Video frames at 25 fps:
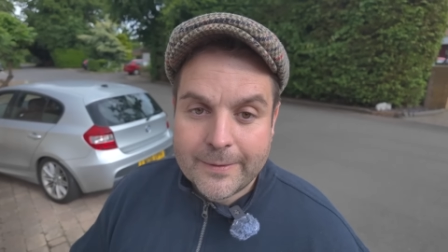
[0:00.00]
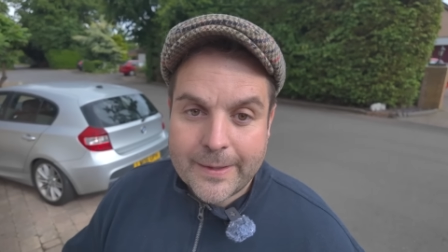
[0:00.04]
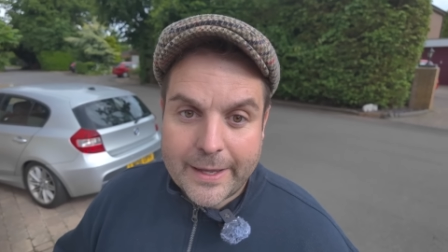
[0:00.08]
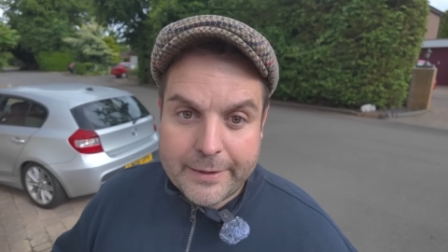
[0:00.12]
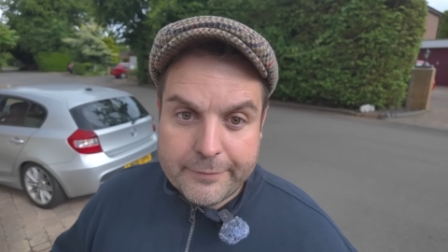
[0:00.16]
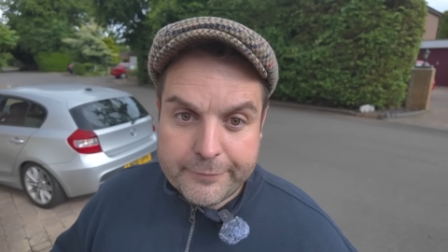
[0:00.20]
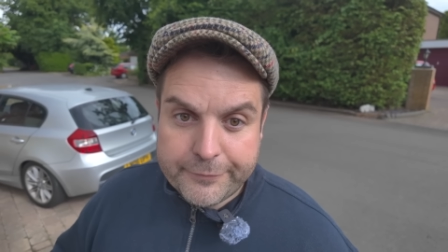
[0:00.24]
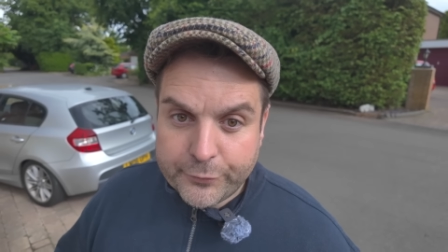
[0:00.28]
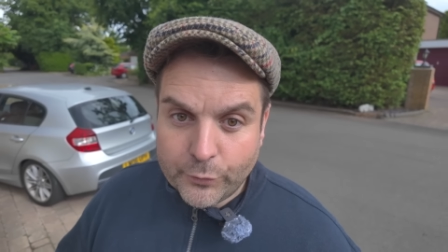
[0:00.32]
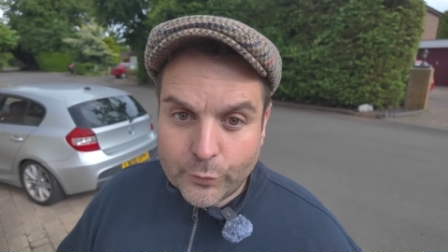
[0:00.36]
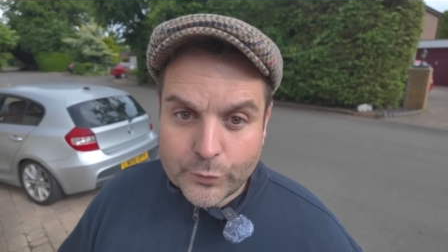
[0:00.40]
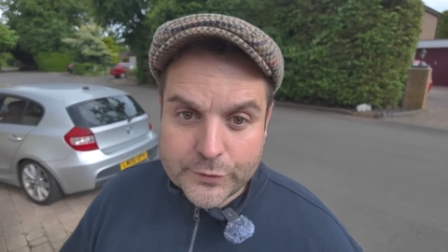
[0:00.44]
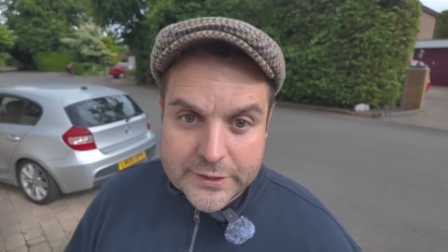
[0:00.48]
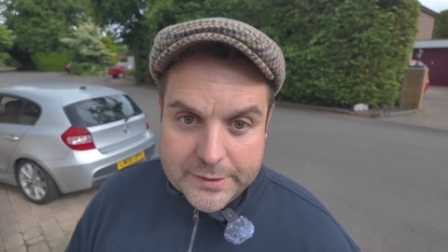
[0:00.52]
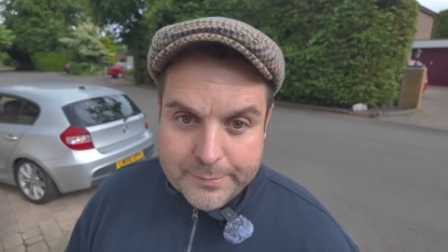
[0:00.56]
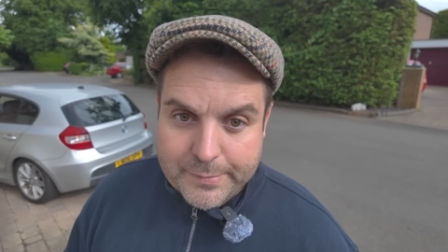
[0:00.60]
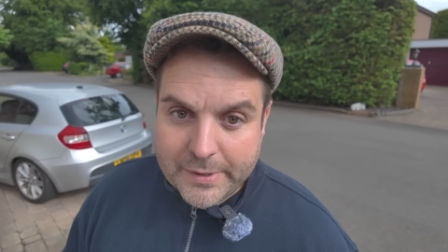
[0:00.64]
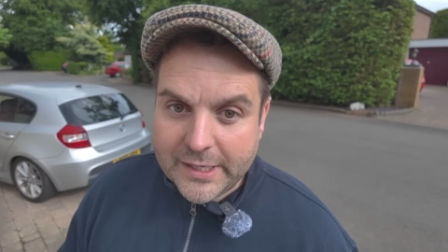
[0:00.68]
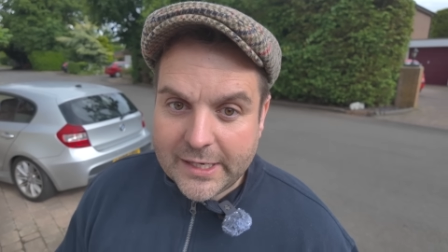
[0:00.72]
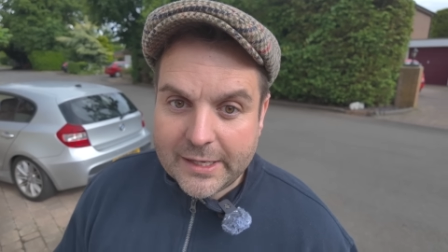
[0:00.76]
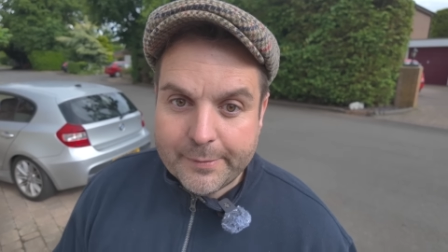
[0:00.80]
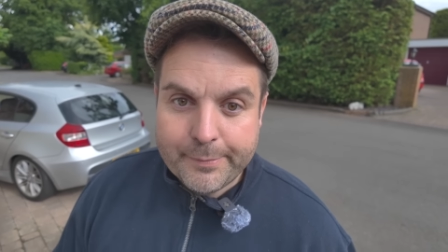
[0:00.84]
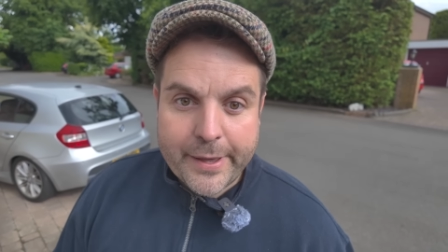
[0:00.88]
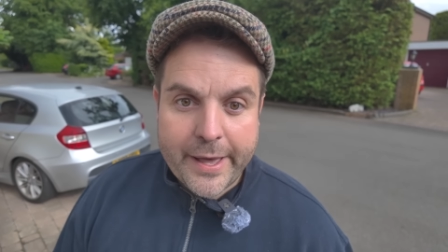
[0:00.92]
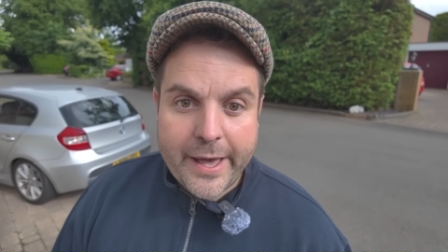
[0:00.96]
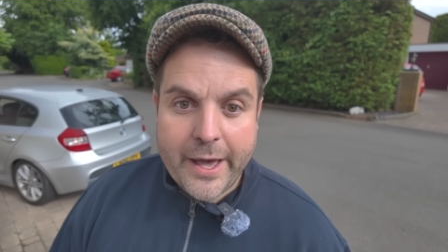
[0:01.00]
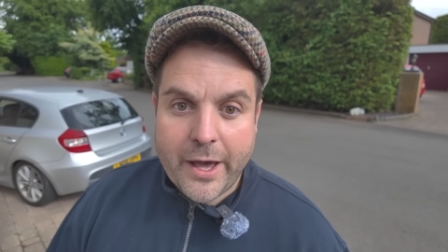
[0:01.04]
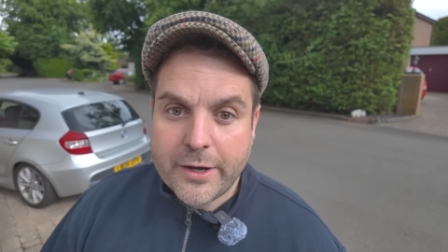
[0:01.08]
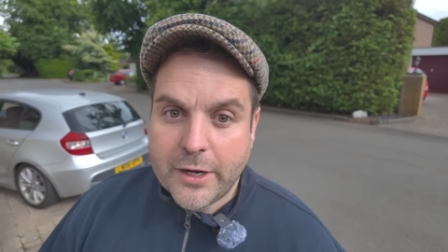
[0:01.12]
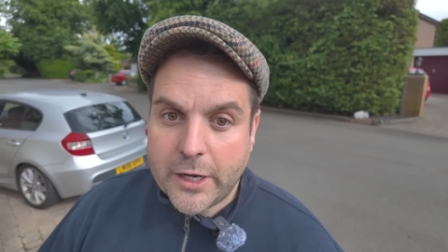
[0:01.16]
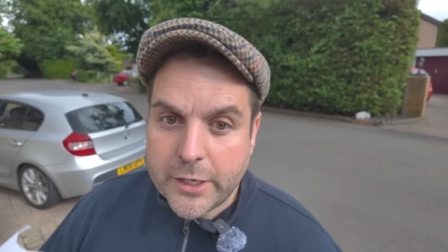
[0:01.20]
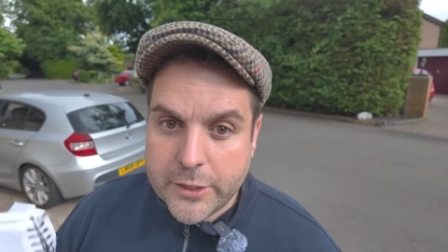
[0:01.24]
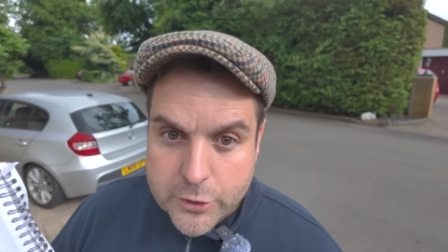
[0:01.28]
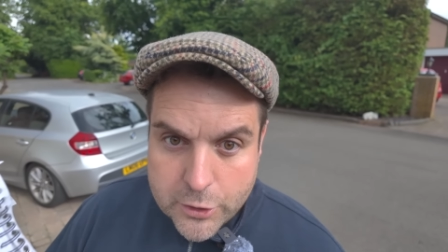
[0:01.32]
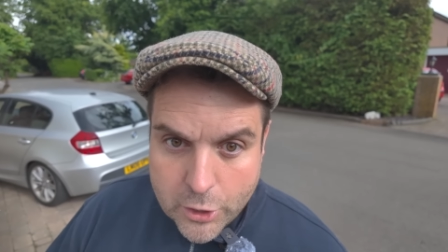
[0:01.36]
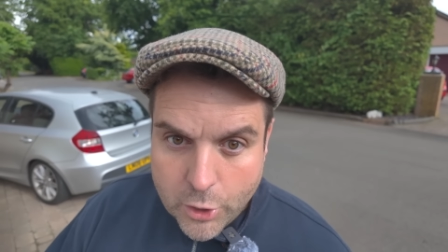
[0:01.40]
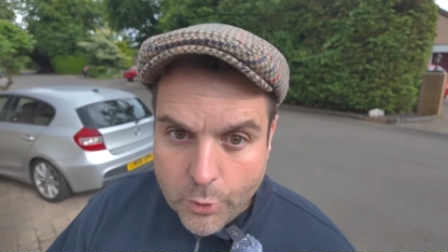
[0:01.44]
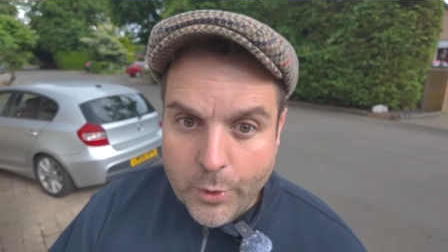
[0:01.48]
And £40 million,
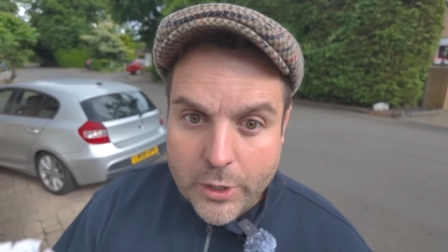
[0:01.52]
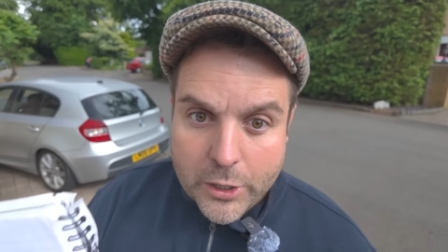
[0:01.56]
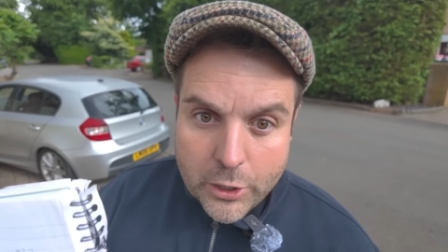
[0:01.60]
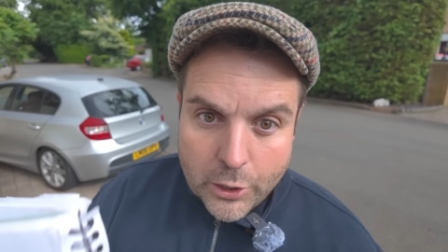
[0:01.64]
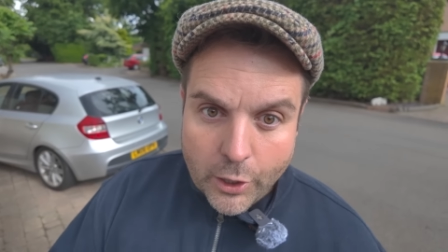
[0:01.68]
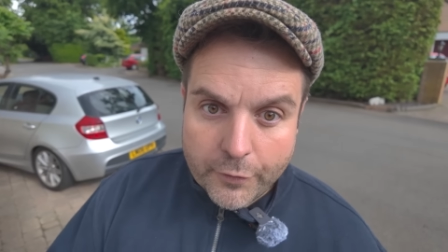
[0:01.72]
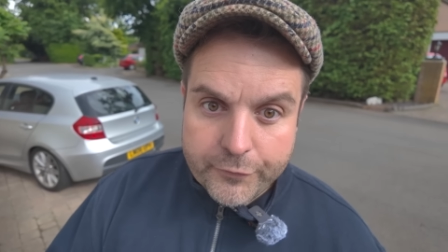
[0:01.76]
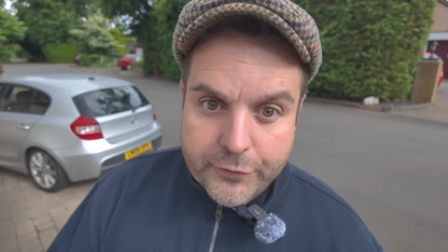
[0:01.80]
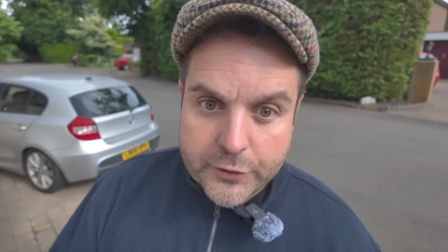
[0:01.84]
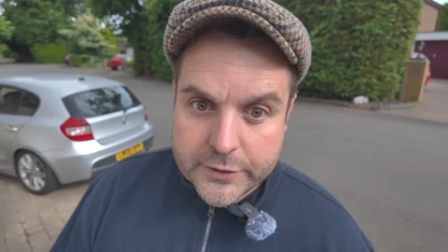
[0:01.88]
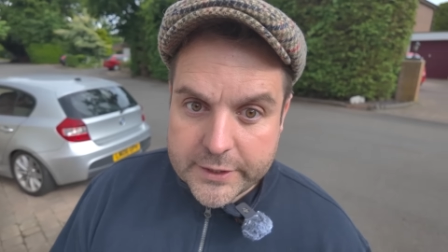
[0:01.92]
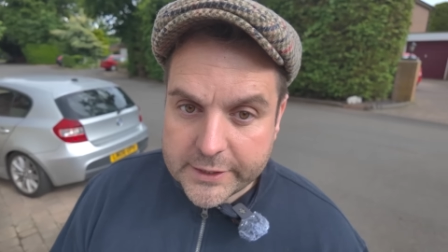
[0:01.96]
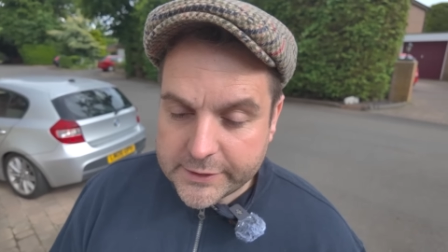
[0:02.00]
I know a lot of you